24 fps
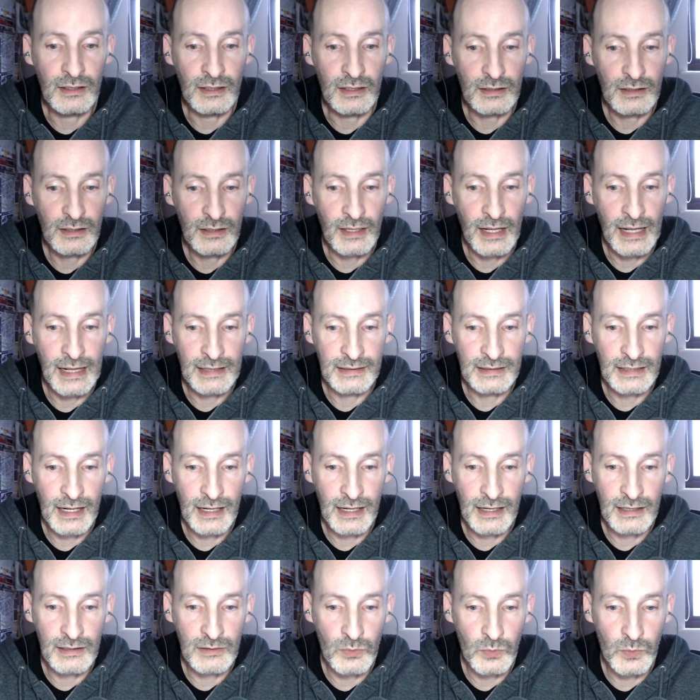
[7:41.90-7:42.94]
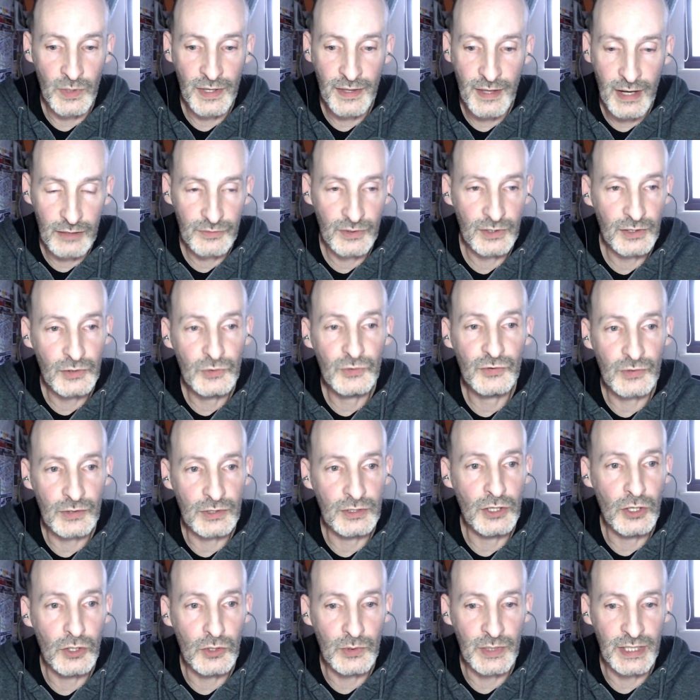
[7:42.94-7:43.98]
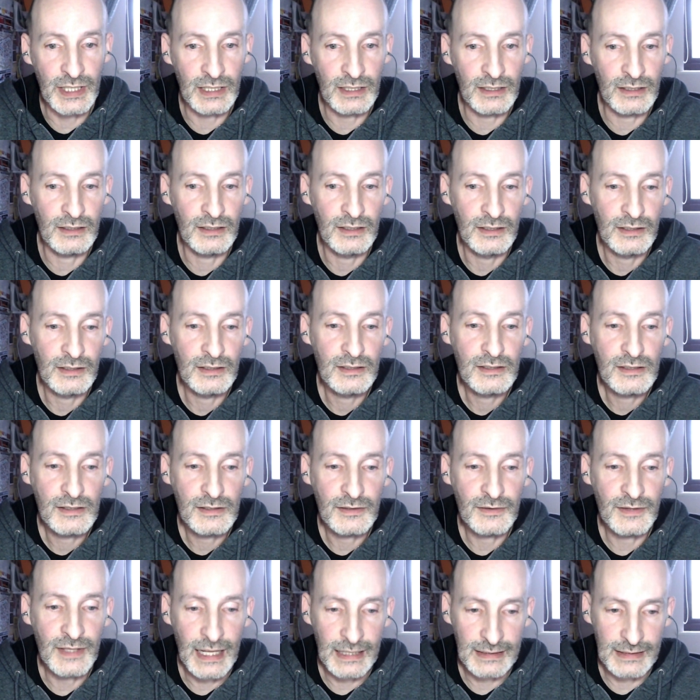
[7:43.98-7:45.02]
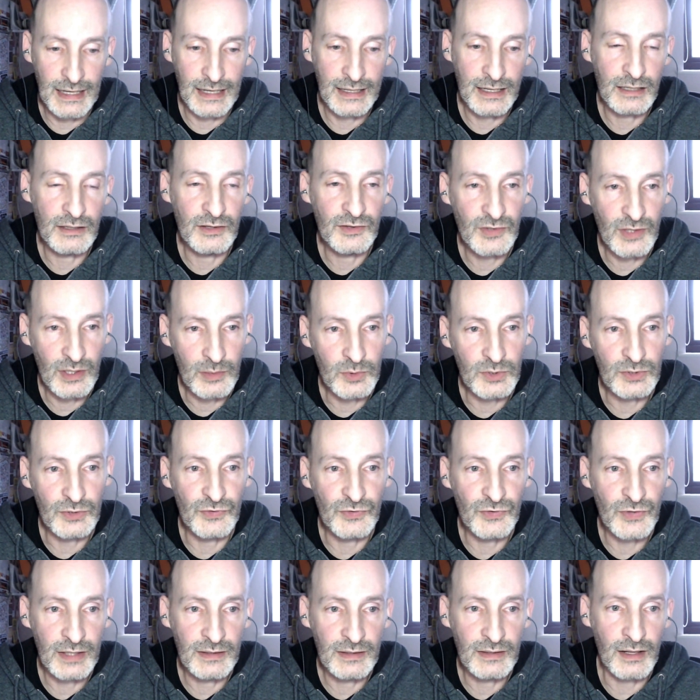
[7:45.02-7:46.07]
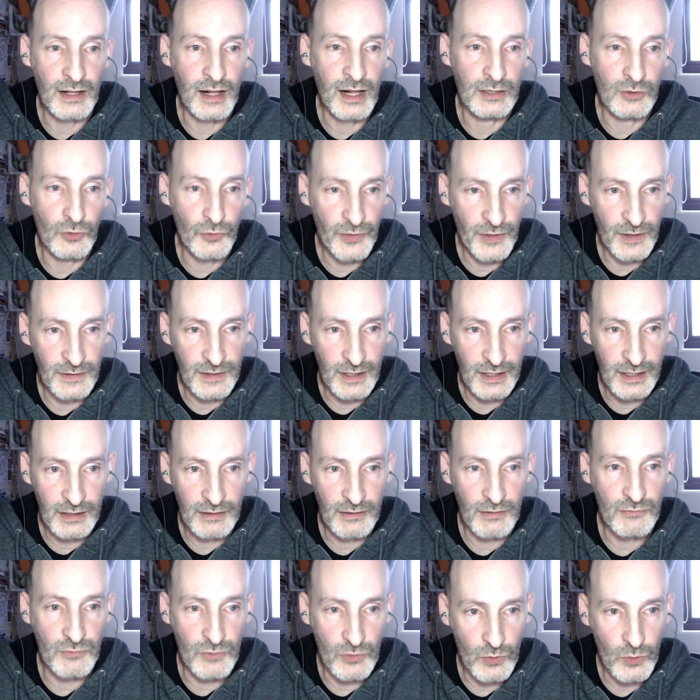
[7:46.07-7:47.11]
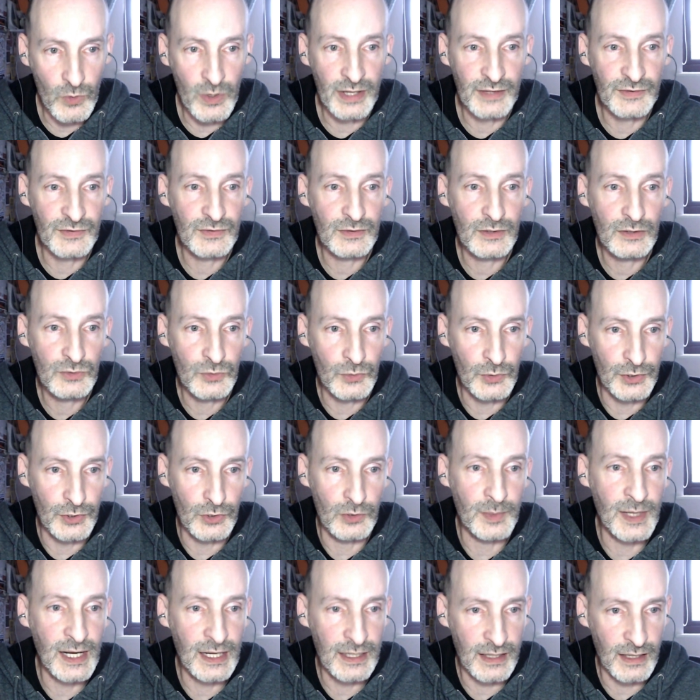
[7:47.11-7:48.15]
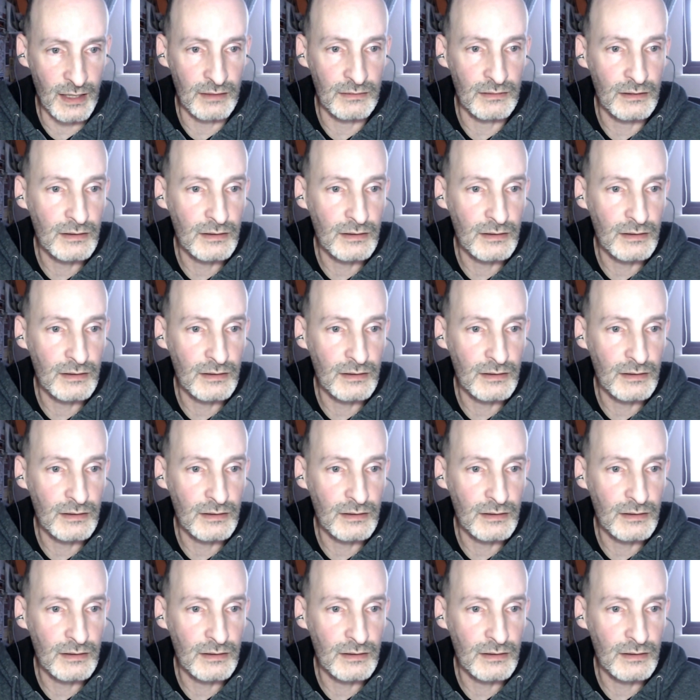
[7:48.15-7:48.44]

and without the user knowing, the attacker is able to send an authenticated request to your backend.